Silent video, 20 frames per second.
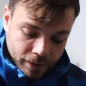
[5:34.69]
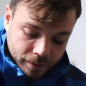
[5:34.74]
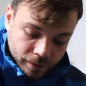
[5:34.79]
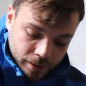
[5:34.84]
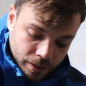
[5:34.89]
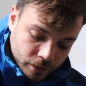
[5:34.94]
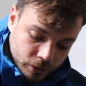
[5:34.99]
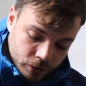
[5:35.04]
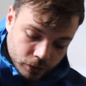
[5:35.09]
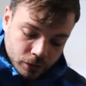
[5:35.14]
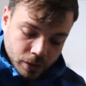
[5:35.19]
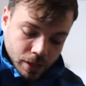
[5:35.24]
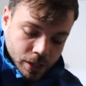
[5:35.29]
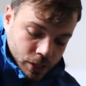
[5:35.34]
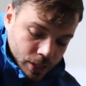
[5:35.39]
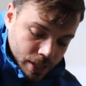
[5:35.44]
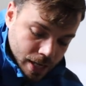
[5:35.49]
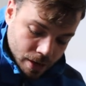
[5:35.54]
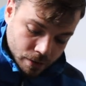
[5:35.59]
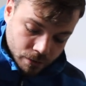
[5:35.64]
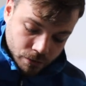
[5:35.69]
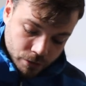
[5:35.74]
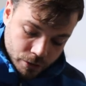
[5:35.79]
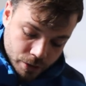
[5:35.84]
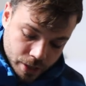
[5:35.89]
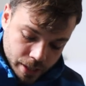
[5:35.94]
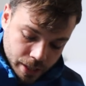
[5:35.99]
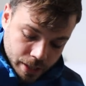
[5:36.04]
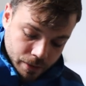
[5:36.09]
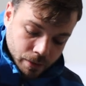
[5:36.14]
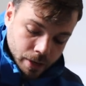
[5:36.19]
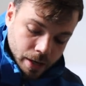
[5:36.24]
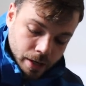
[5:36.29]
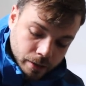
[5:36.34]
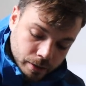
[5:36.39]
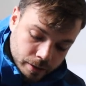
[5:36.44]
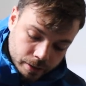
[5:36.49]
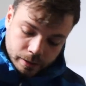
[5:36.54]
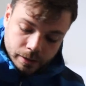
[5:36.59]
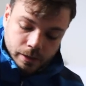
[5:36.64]
it's gonna scrunch down really
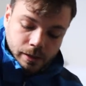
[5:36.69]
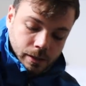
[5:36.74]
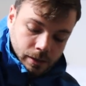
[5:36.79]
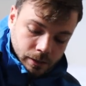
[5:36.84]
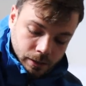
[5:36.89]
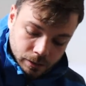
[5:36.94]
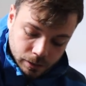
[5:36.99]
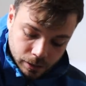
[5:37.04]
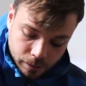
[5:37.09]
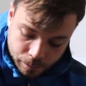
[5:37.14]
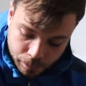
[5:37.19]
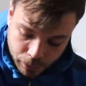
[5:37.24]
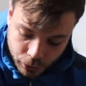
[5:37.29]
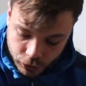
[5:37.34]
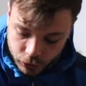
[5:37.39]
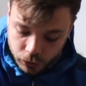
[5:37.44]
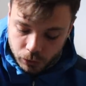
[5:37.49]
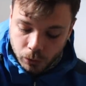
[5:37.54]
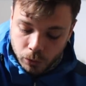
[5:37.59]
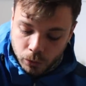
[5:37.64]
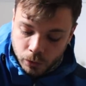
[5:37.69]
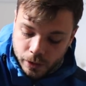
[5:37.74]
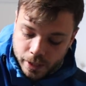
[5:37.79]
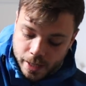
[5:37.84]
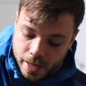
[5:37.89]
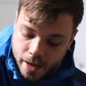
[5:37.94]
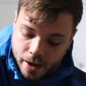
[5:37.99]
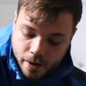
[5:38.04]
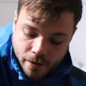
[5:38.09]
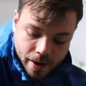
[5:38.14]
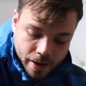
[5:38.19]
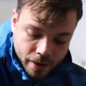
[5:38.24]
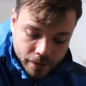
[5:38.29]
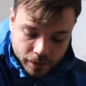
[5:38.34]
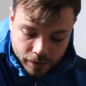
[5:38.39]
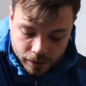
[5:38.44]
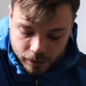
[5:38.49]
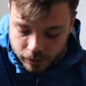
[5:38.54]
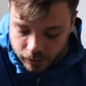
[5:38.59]
well. Push all the air out.